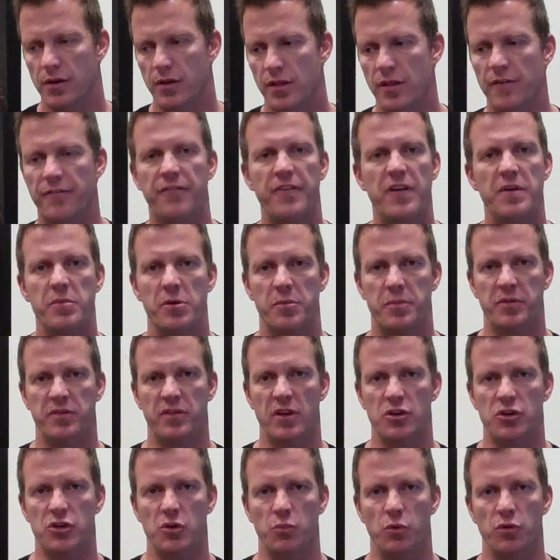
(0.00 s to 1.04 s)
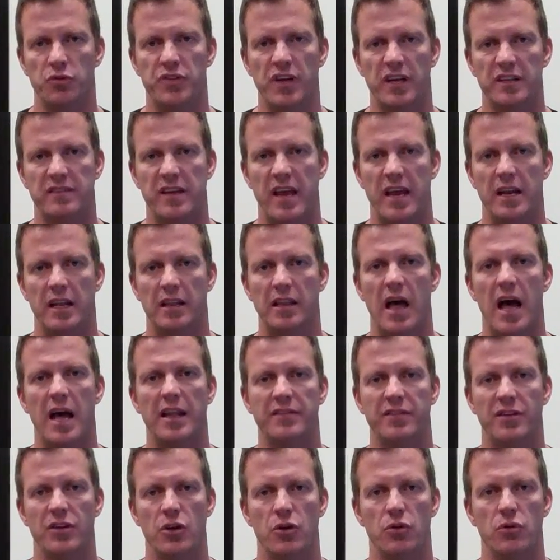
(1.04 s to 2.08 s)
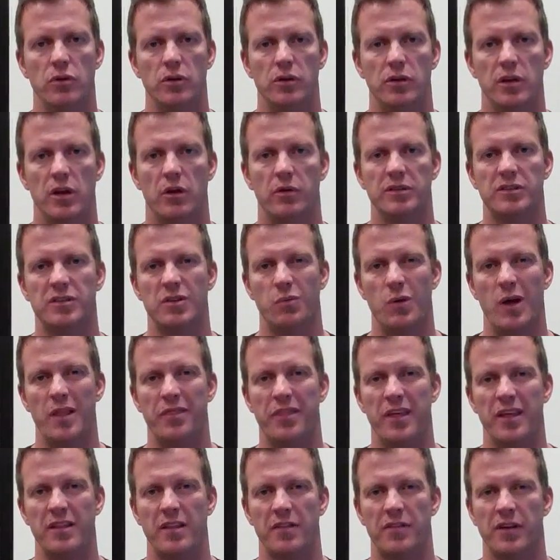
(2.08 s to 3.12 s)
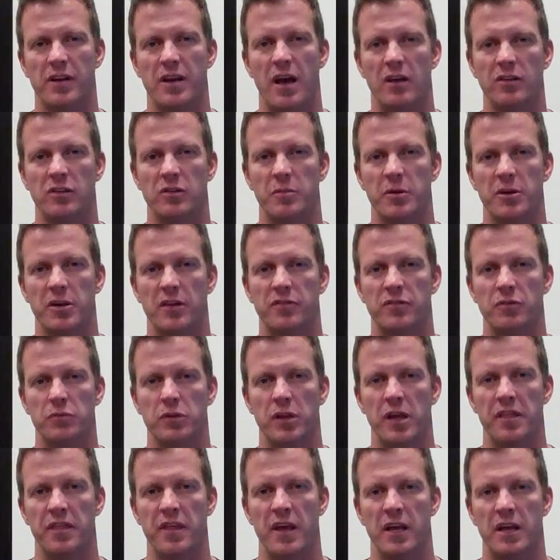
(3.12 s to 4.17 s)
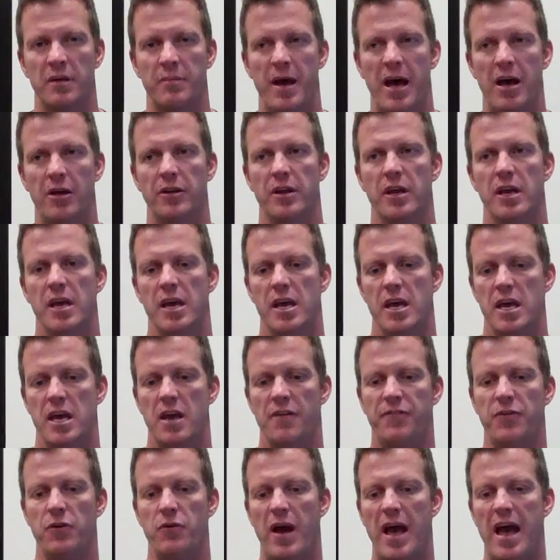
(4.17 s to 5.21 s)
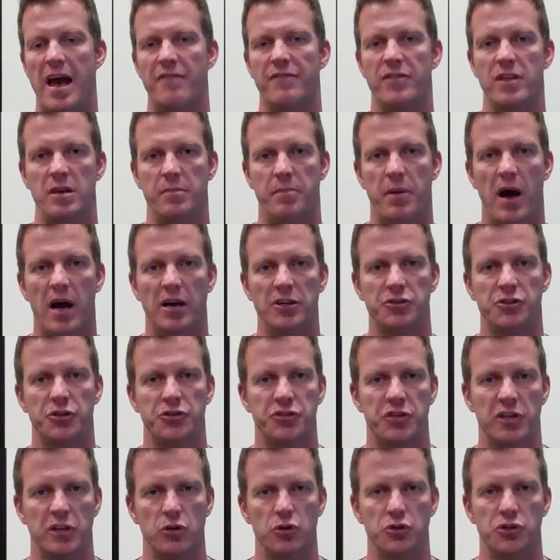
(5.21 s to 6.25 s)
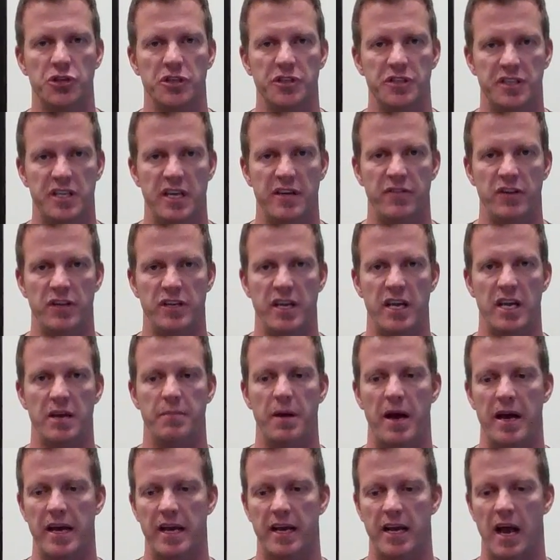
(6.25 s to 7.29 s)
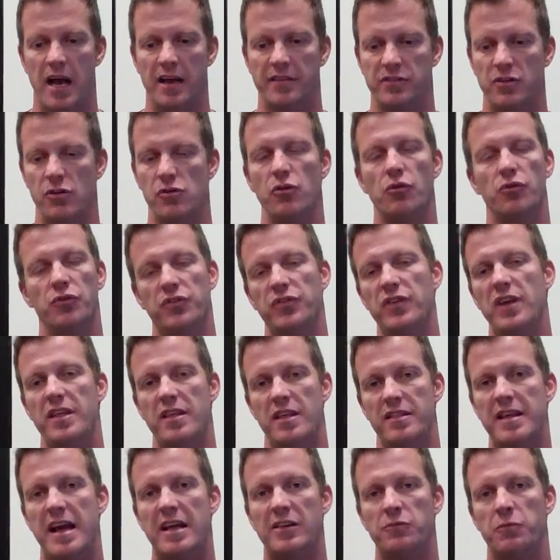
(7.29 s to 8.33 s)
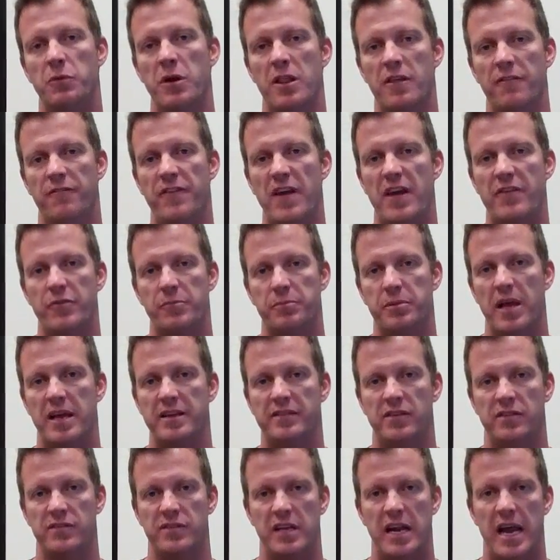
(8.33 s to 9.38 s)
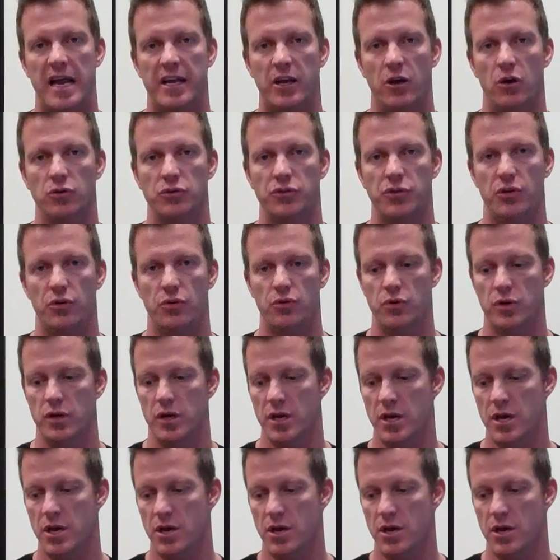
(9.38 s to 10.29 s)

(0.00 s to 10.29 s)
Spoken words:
the femur position will dictate a lot to you. It's the one thing that the customer doesn't really think about. If you have the Posture Solutions DVD by Egoscue, you'll see that that's one of the favorite places that I go to